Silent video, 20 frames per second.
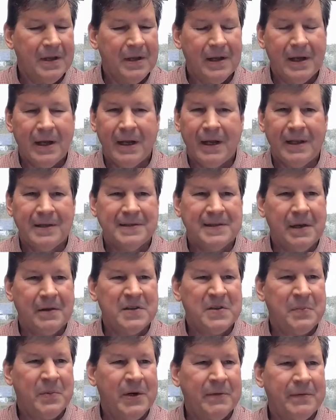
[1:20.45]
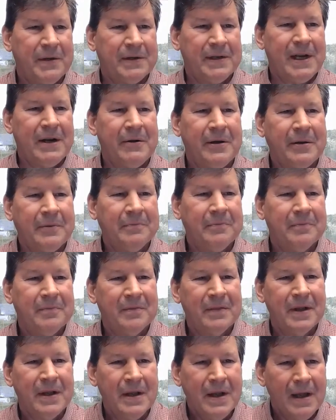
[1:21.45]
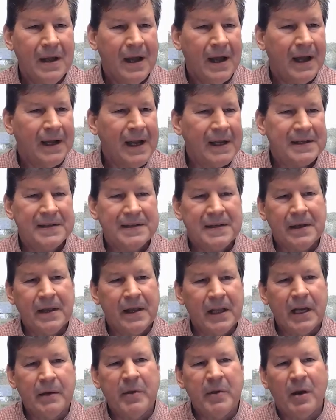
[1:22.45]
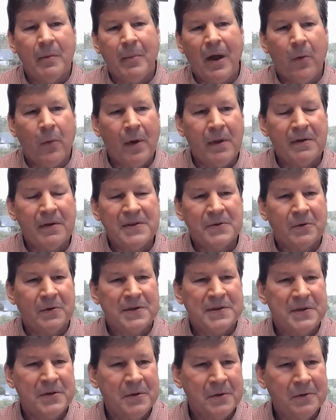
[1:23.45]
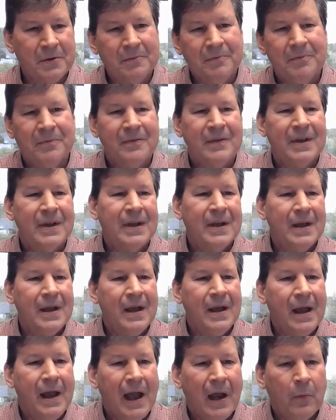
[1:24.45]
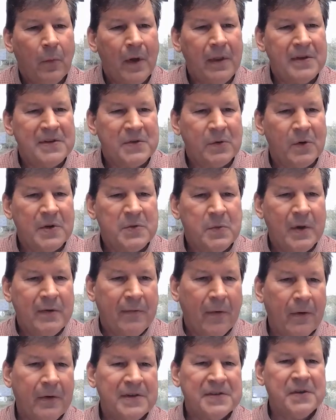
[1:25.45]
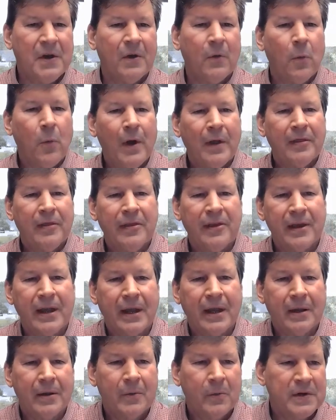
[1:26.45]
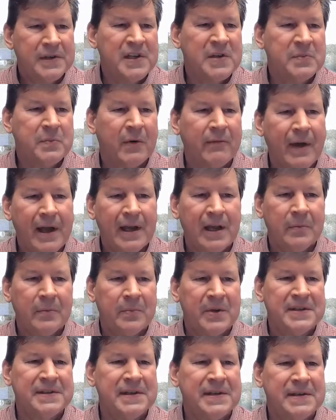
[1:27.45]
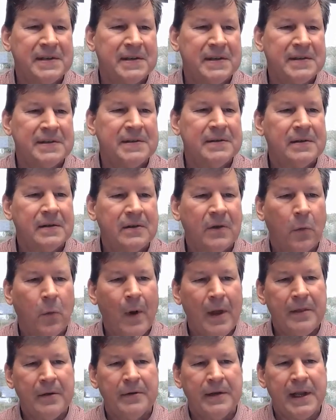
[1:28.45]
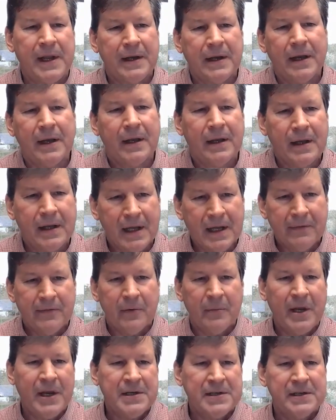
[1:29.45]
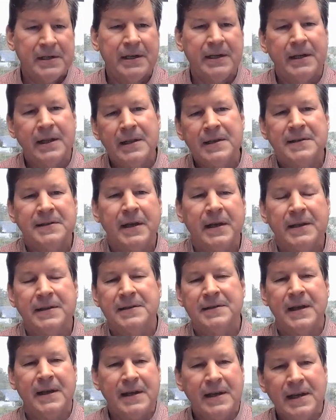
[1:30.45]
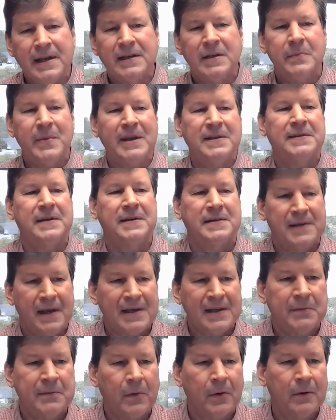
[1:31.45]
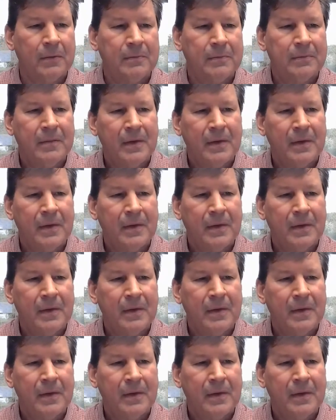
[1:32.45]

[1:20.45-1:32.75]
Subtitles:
That sounds perfect, Aaron. I'd like to tell you a little bit about WeatherSource too. At WeatherSource, we focus on one thing, which is providing businesses the weather data, information, and insights they need to be successful.